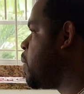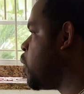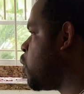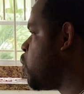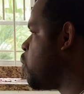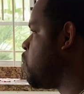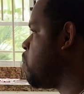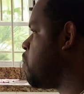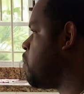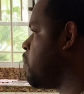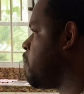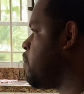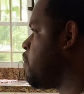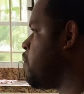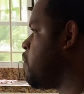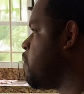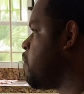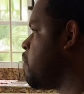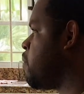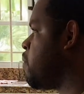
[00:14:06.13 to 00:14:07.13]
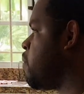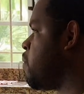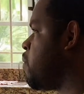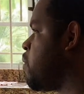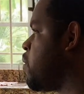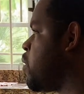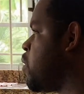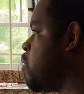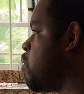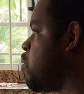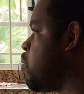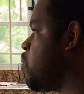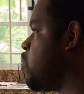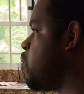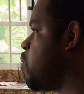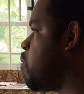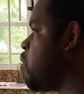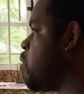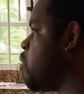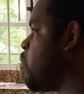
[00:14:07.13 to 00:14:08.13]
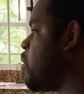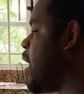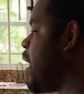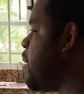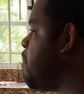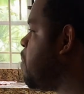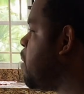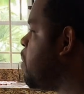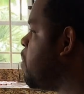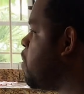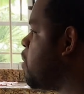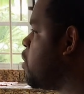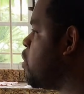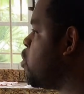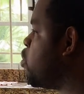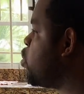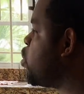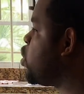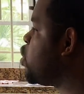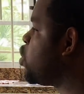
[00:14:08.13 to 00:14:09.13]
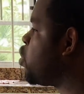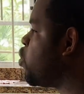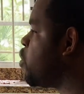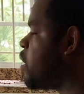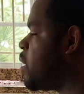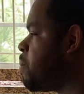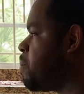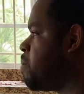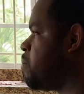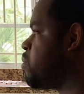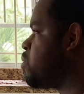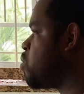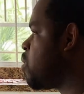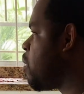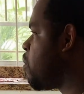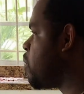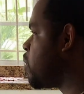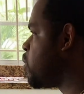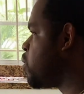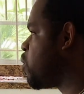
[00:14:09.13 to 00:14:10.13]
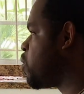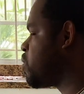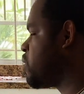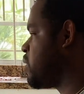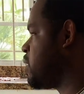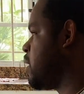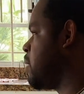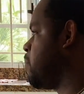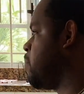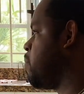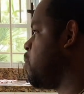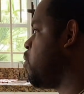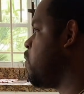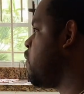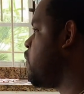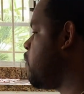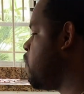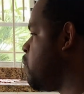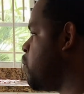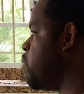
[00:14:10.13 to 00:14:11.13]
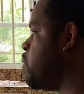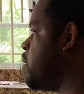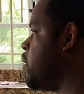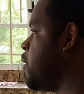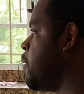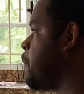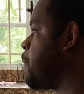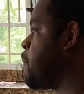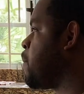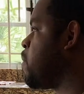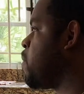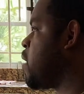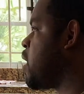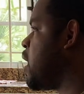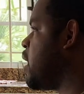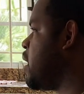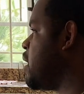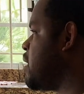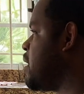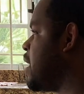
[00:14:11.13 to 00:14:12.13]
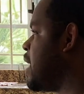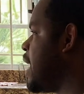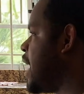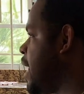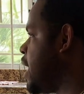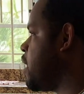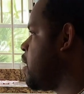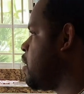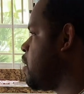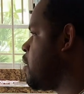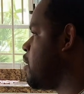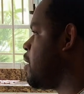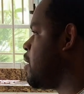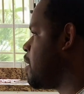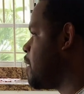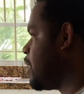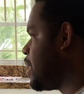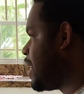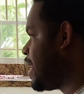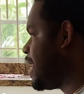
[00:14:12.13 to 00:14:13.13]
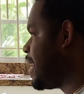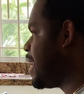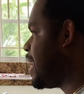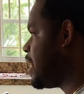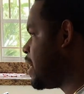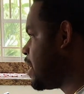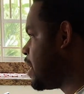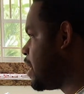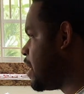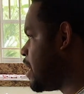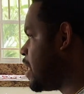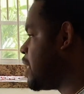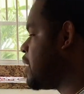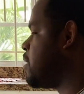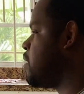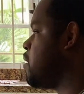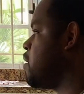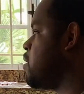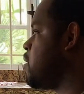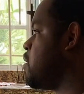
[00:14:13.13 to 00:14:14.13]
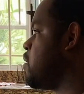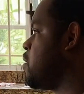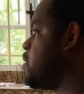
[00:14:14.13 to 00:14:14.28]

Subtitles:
home, you know, we had people who showed up to our doorstep with food, and they said, "Hey, eat this.